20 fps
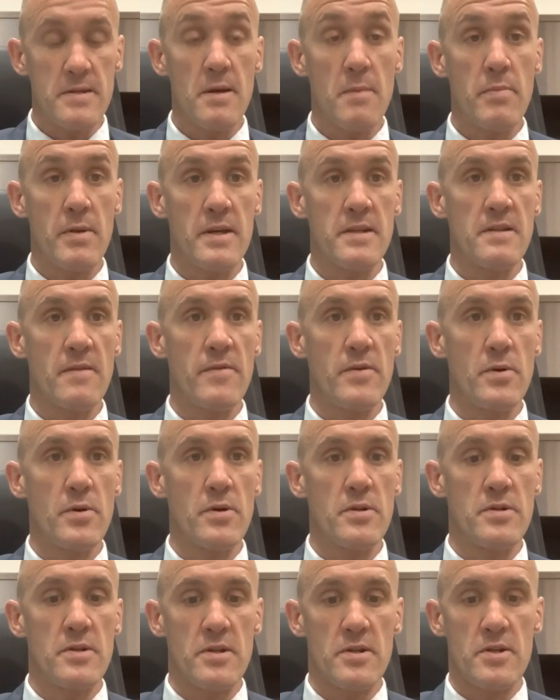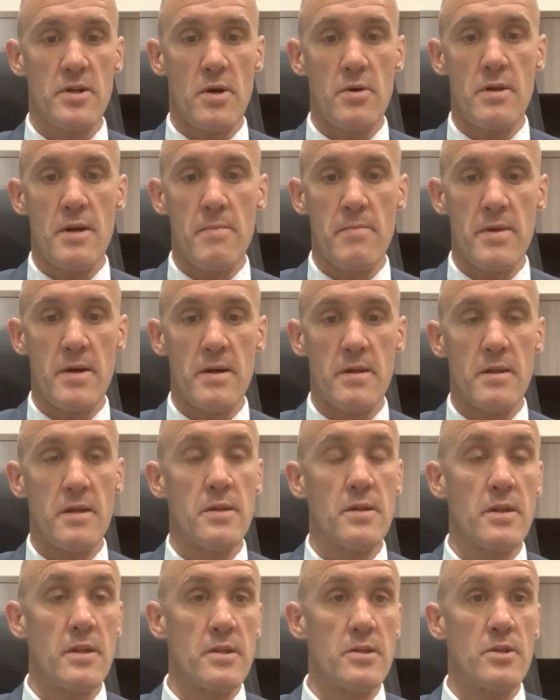So please, if you could just show them
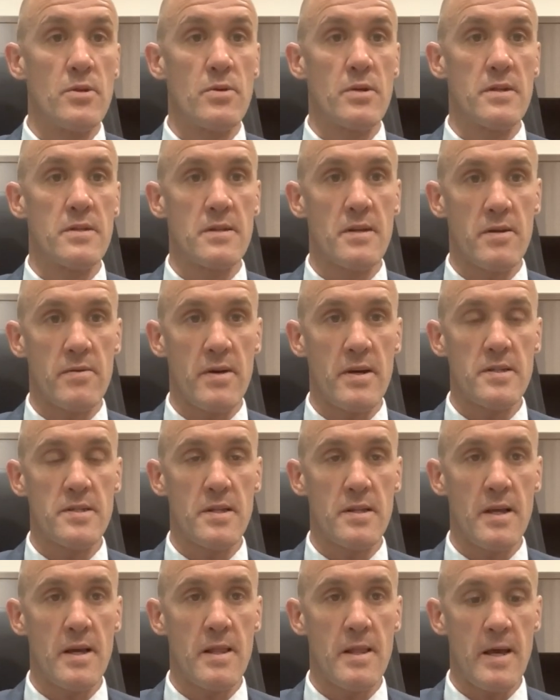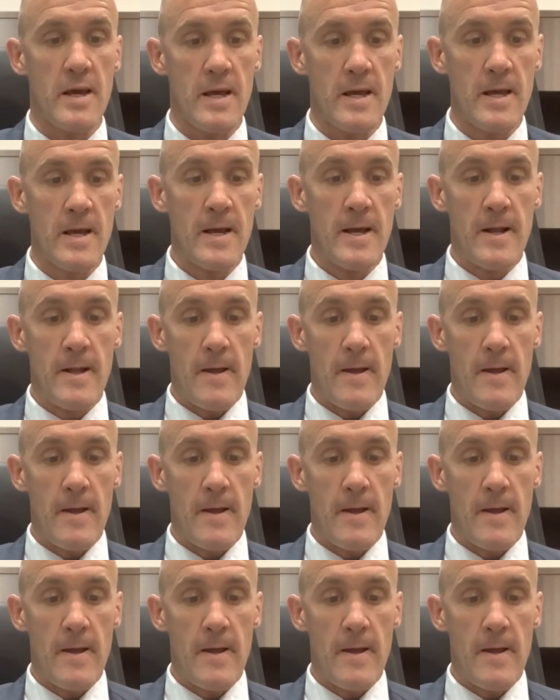the due consideration that they